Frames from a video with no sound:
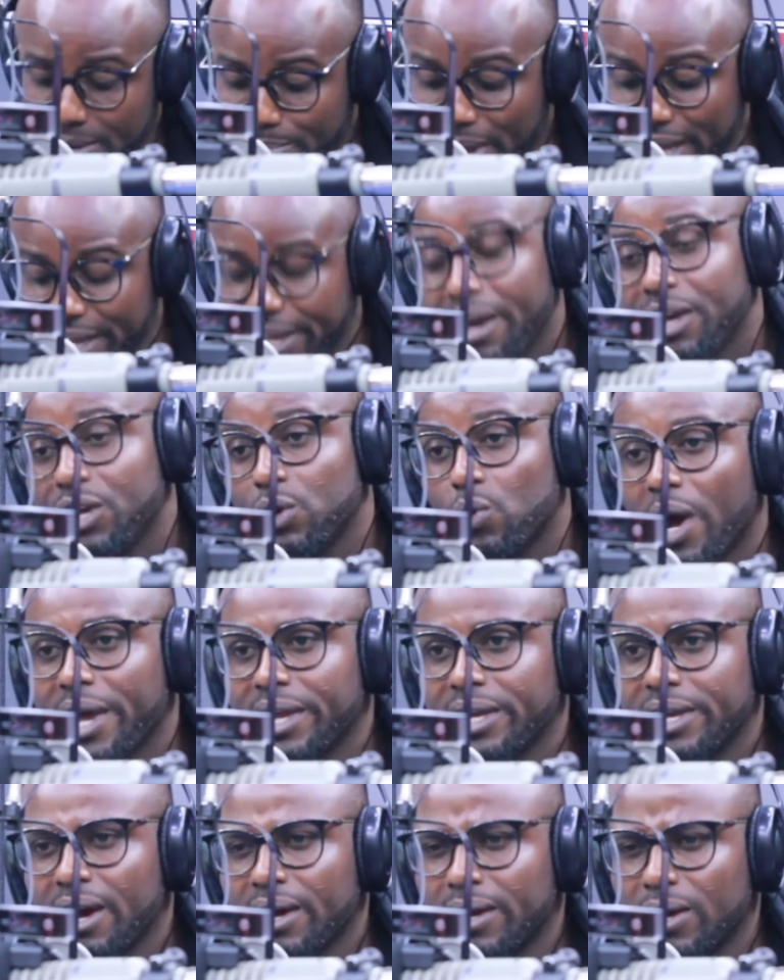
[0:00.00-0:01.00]
But here you are
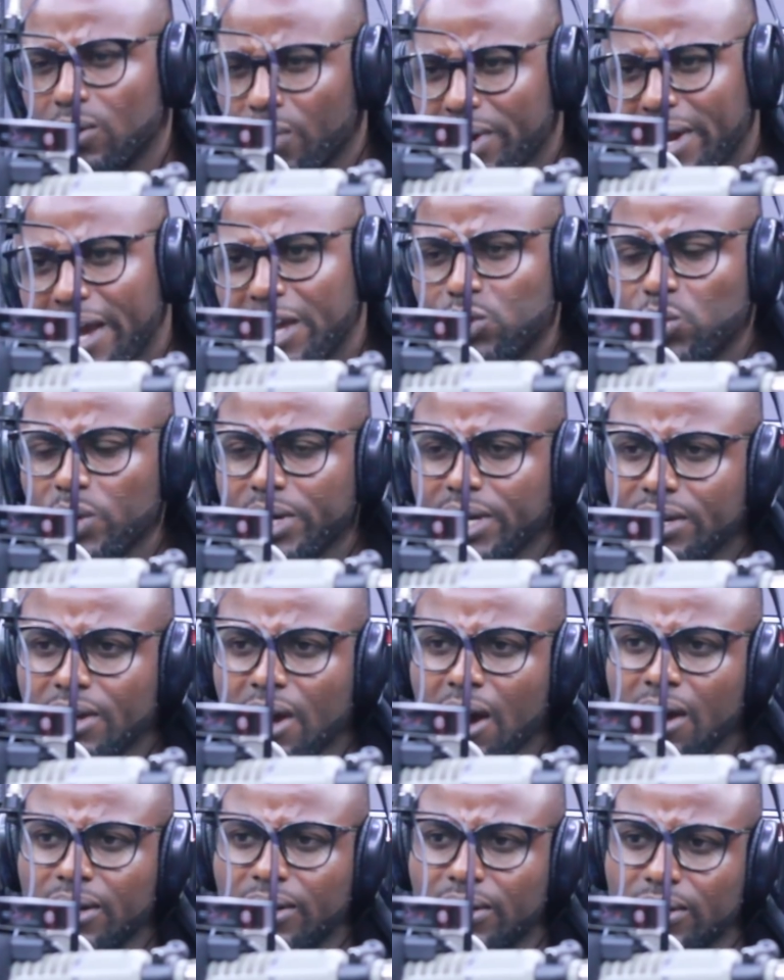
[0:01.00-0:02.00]
in Ghana. What are you doing in
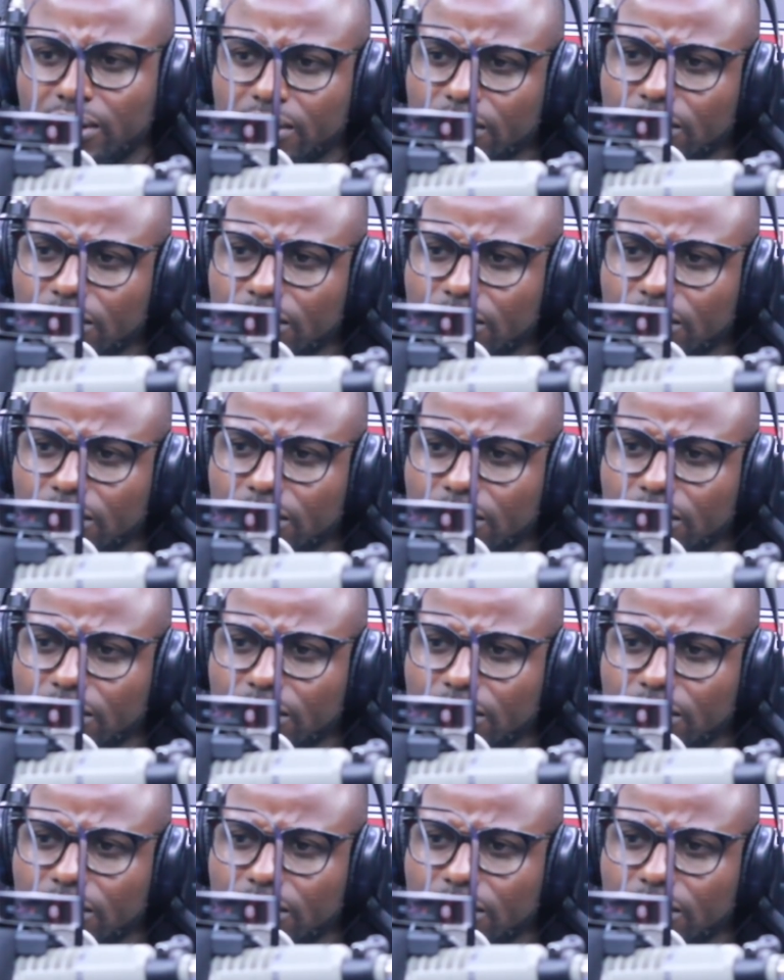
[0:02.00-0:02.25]
Ghana?